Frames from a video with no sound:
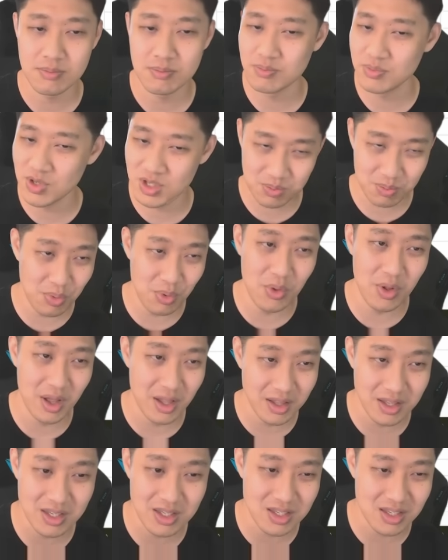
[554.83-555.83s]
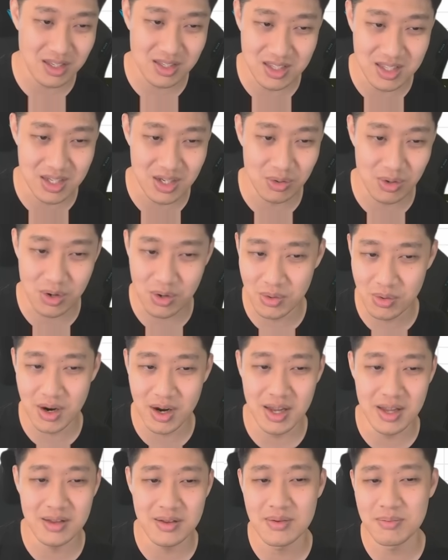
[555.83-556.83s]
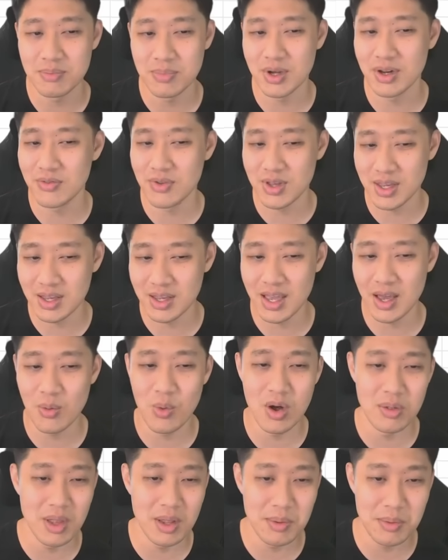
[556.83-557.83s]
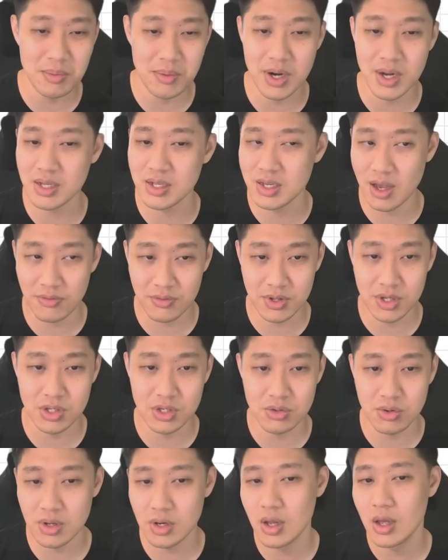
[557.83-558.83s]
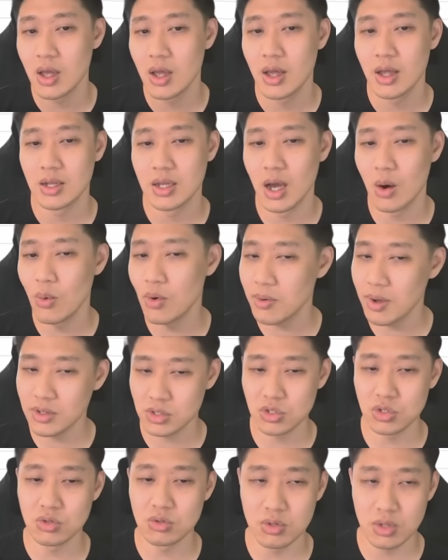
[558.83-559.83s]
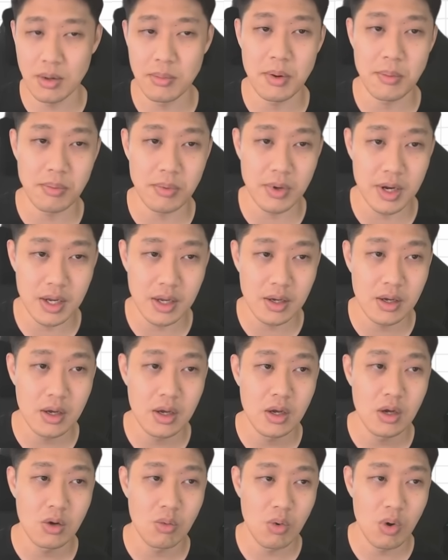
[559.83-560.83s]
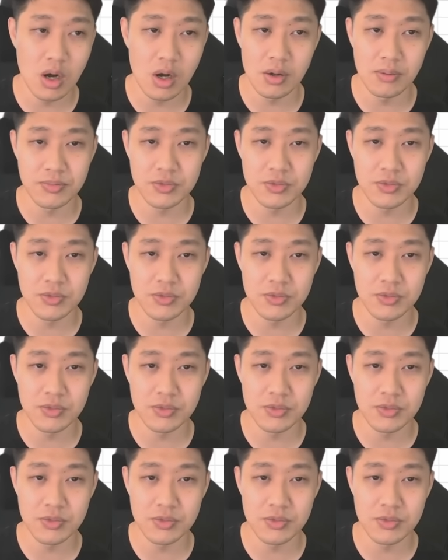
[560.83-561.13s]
just pull at least 0, right? But if you can get 1 limit break, definitely do it. Now, what about 2 limit break? Well,